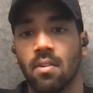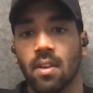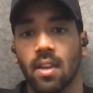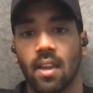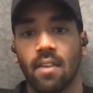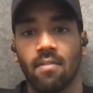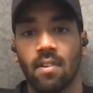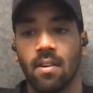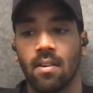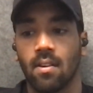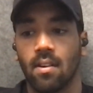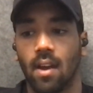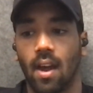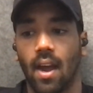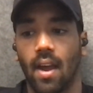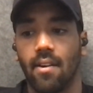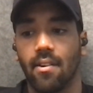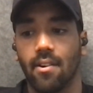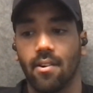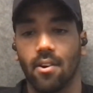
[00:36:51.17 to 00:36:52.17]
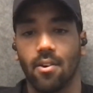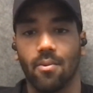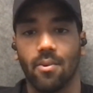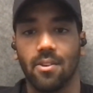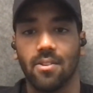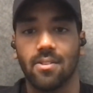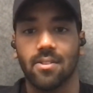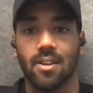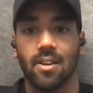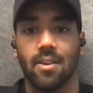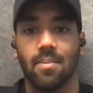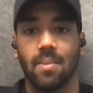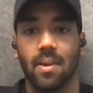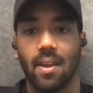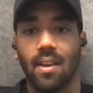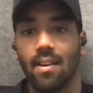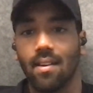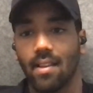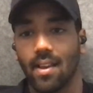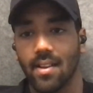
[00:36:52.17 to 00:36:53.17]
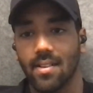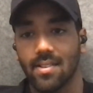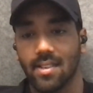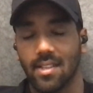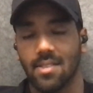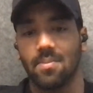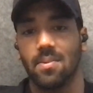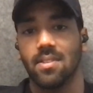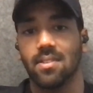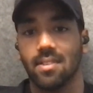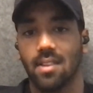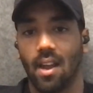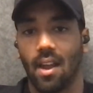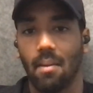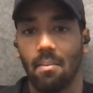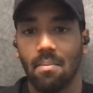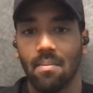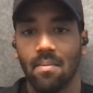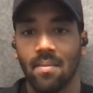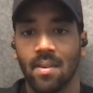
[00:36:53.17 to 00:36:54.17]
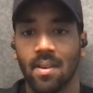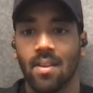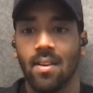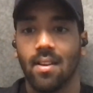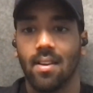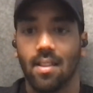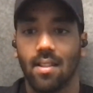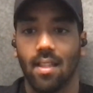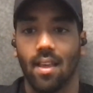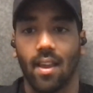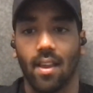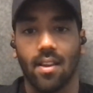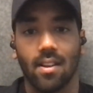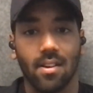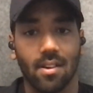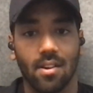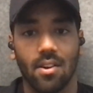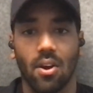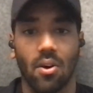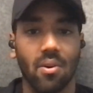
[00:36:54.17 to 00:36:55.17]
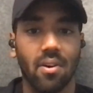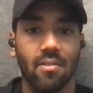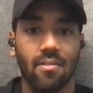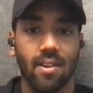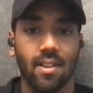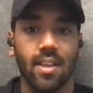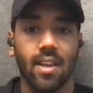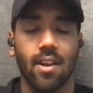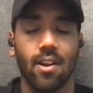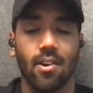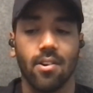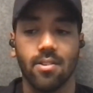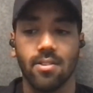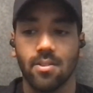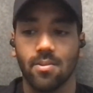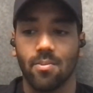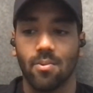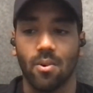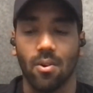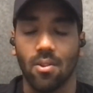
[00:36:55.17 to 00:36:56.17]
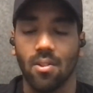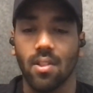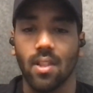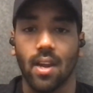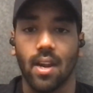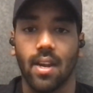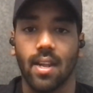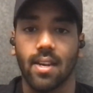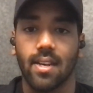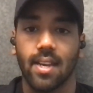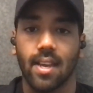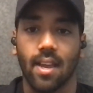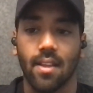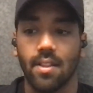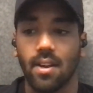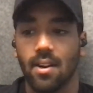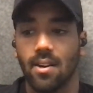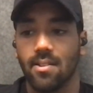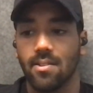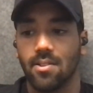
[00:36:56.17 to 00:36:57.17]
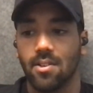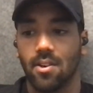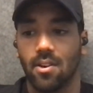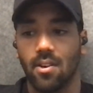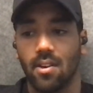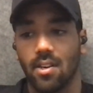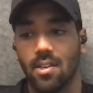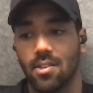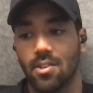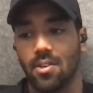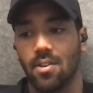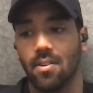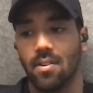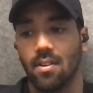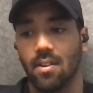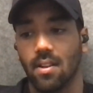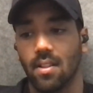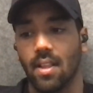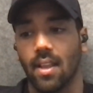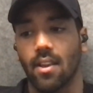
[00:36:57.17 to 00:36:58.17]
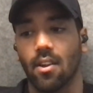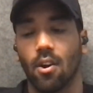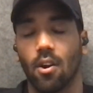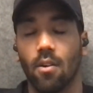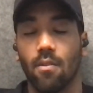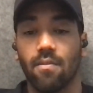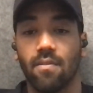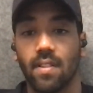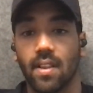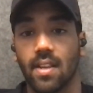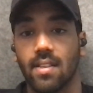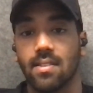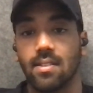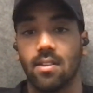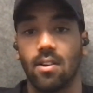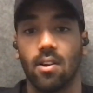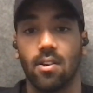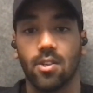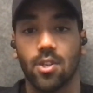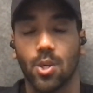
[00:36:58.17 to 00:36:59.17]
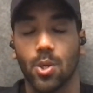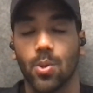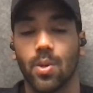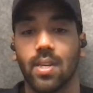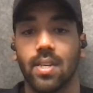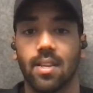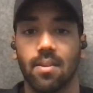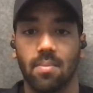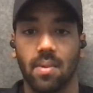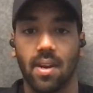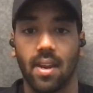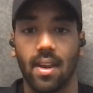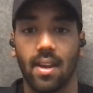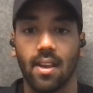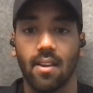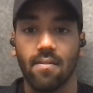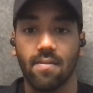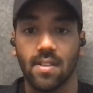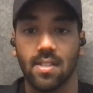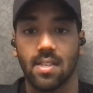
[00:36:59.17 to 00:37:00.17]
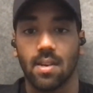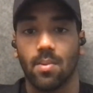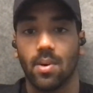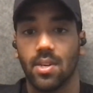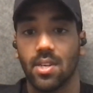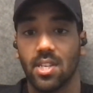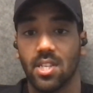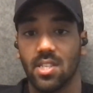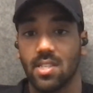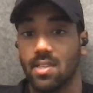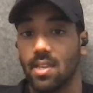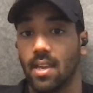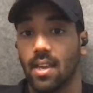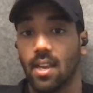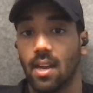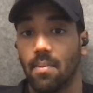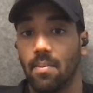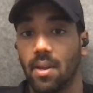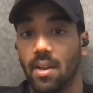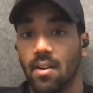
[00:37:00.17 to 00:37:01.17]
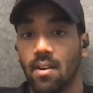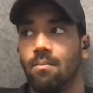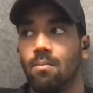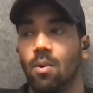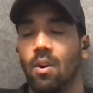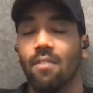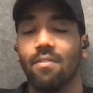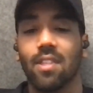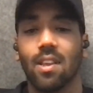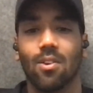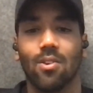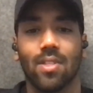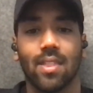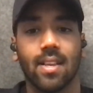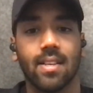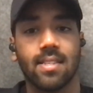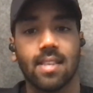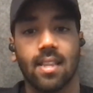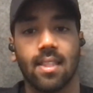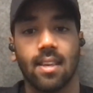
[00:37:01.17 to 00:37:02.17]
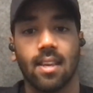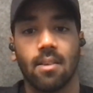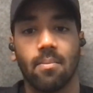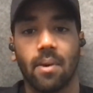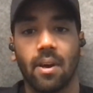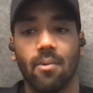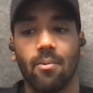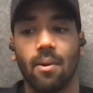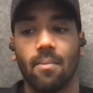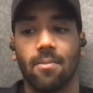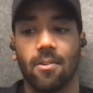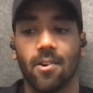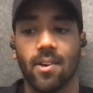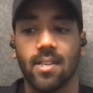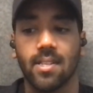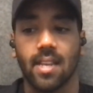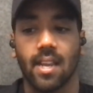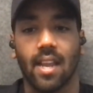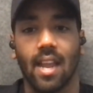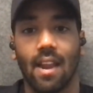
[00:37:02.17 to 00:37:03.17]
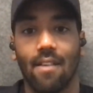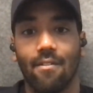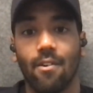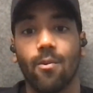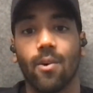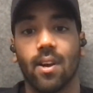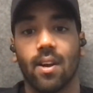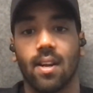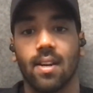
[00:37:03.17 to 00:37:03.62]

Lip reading: even I don't know where it's going to be in like 6 months time. Like no one really knows. We're all learning together, and so it shouldn't, like, hopefully it's not too intimidating for someone to just like come in. One of the good things I think about Web3 is like everyone